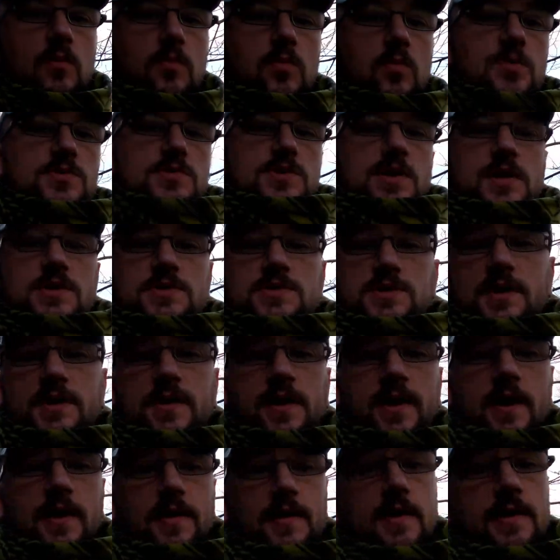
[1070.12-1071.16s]
was actually
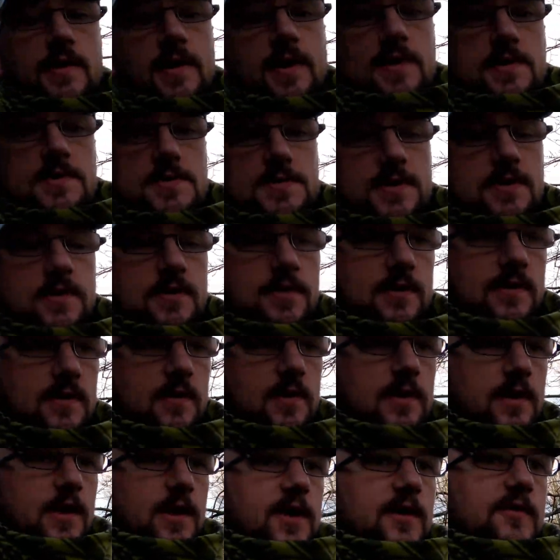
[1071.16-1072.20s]
taken against her
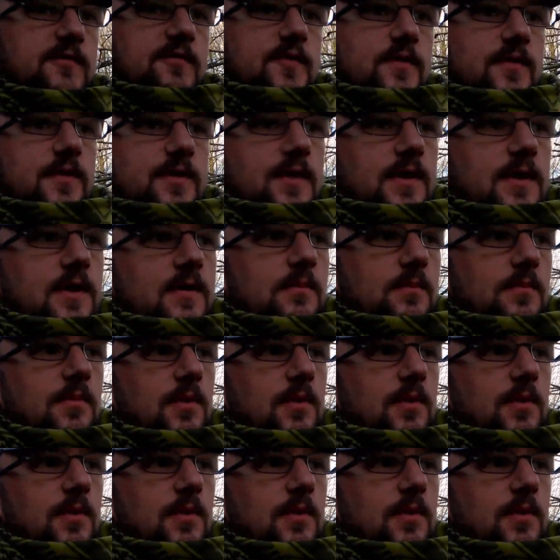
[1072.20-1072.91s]
for that,